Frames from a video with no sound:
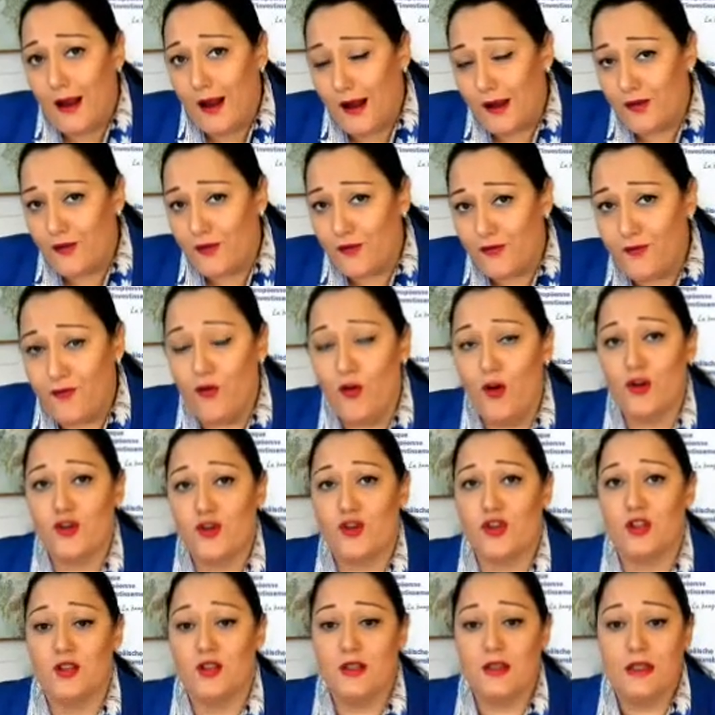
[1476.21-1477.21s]

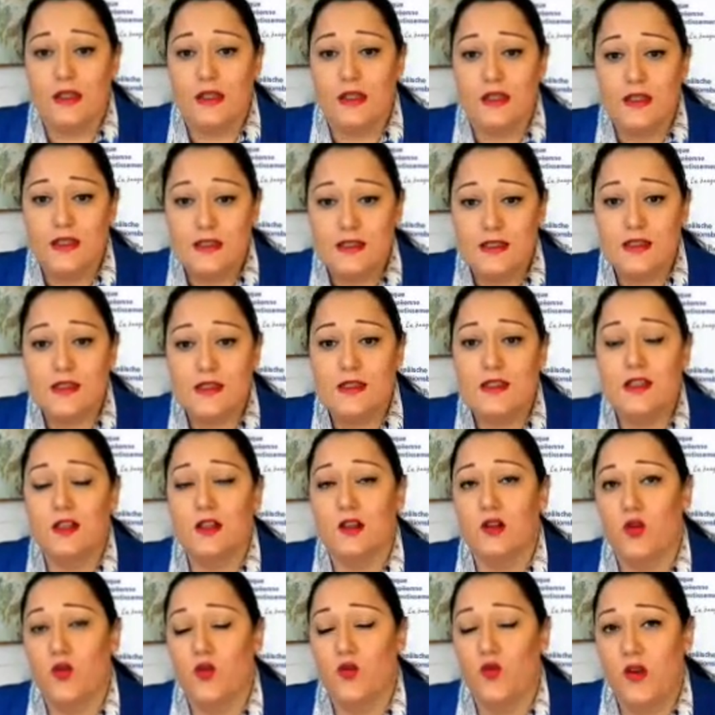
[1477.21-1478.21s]
unfortunately,
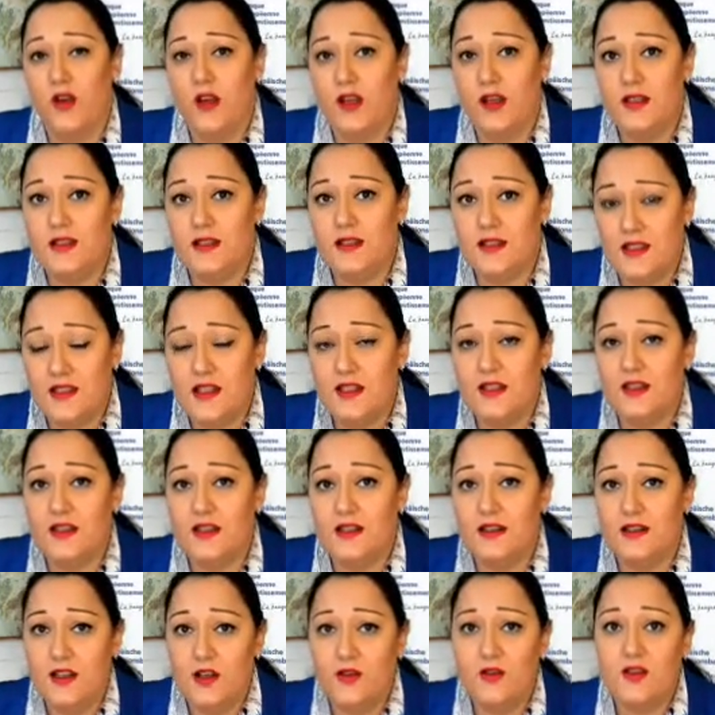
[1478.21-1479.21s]
still we see
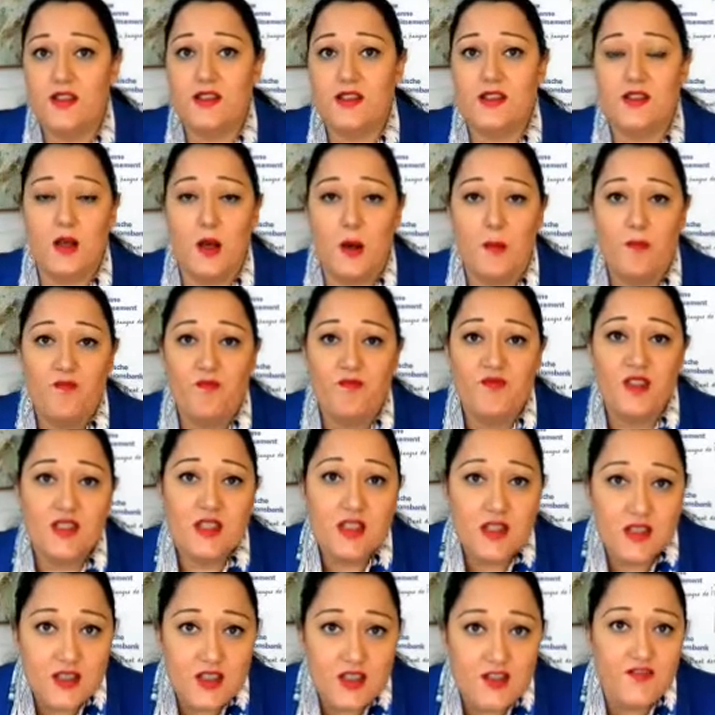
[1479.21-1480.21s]
that there is a
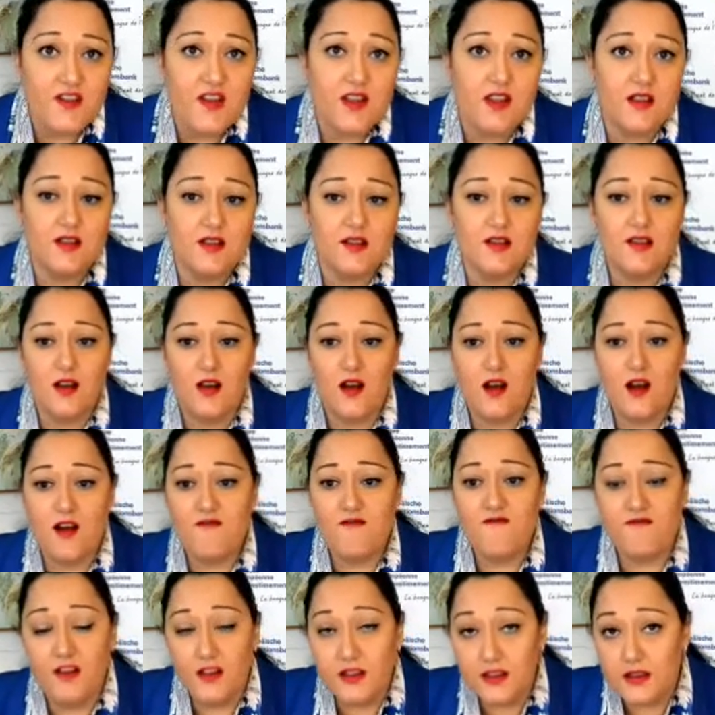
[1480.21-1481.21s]
significant
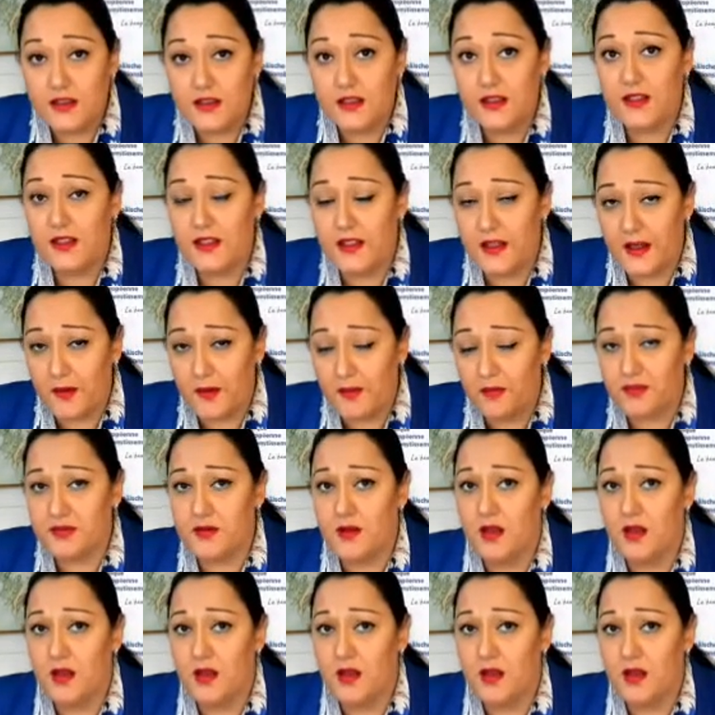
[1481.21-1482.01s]
funding gap